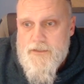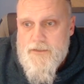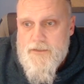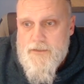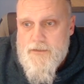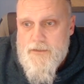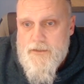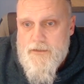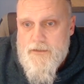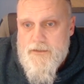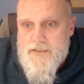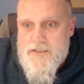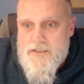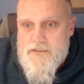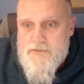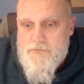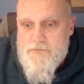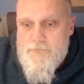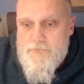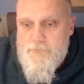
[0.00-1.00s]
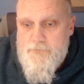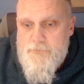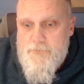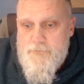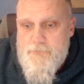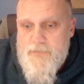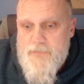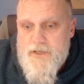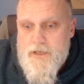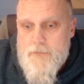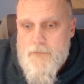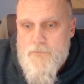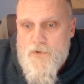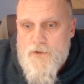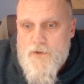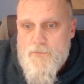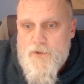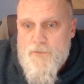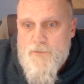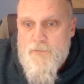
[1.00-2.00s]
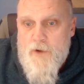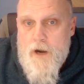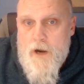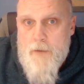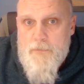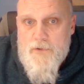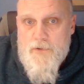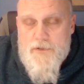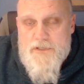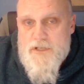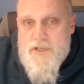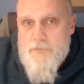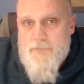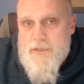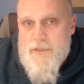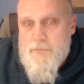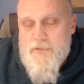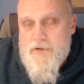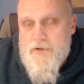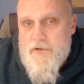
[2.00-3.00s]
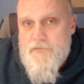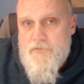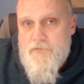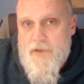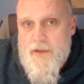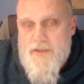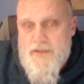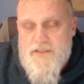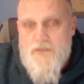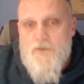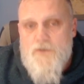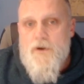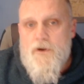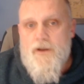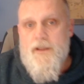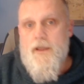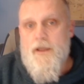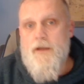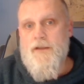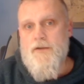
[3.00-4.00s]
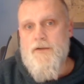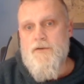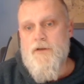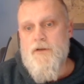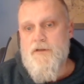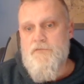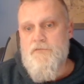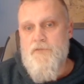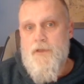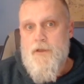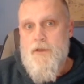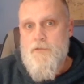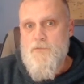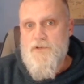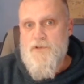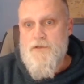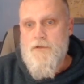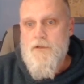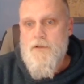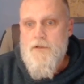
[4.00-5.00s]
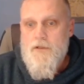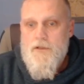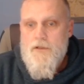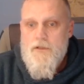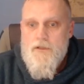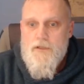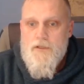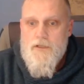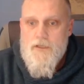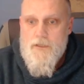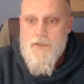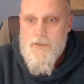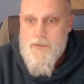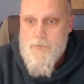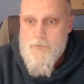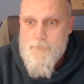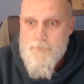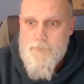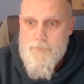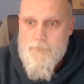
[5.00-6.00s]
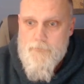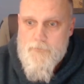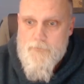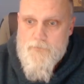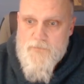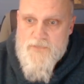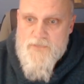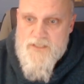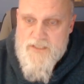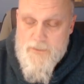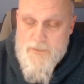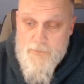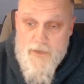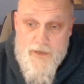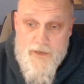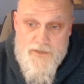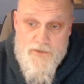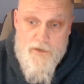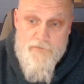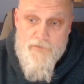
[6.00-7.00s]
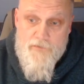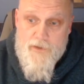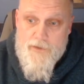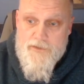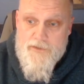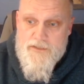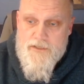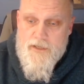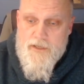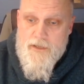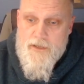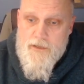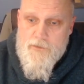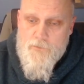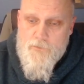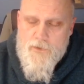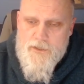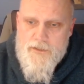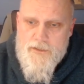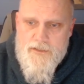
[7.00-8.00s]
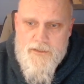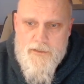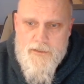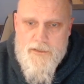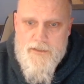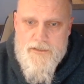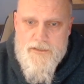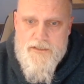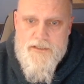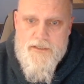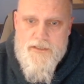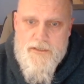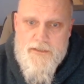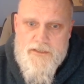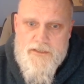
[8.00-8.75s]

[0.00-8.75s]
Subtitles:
it's become more and more popular. Some people aren't fans. I know, Mark Hanna, you're not a fan, but Some guys are fans. And what it does is